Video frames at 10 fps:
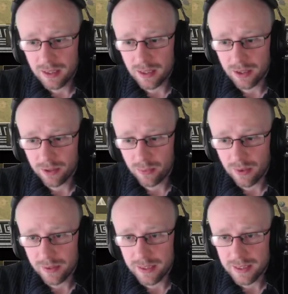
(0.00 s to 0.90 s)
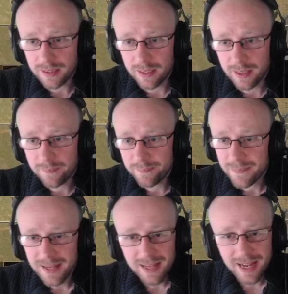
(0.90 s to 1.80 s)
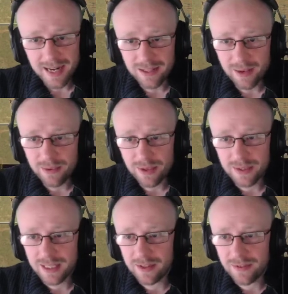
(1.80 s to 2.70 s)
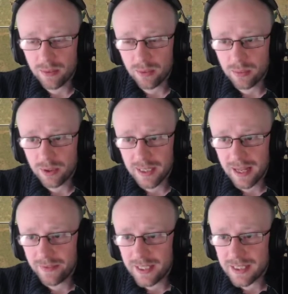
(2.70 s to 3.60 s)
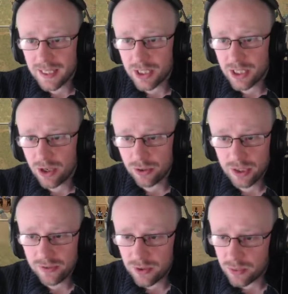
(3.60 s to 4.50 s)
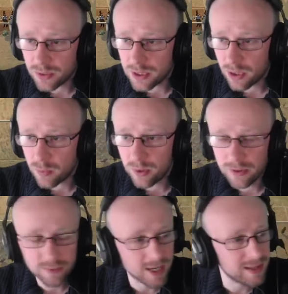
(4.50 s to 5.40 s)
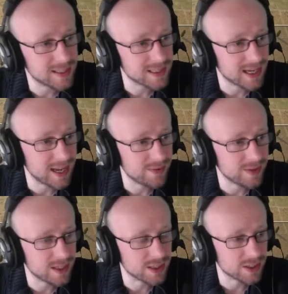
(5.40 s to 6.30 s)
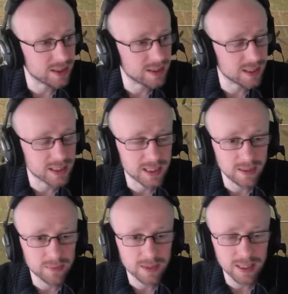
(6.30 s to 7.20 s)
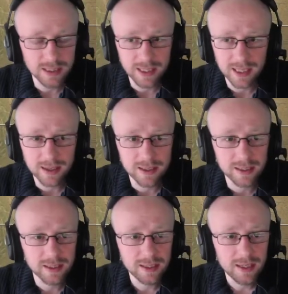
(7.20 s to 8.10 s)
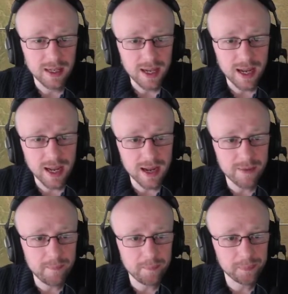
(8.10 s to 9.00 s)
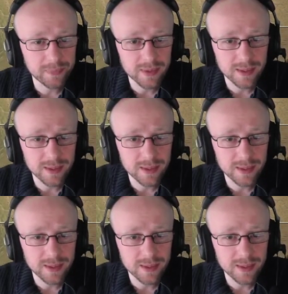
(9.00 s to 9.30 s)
A lot of warriors in there, and I don't know still if that would work out. This is actually not a difficult slope on the right. This is a steep decline, and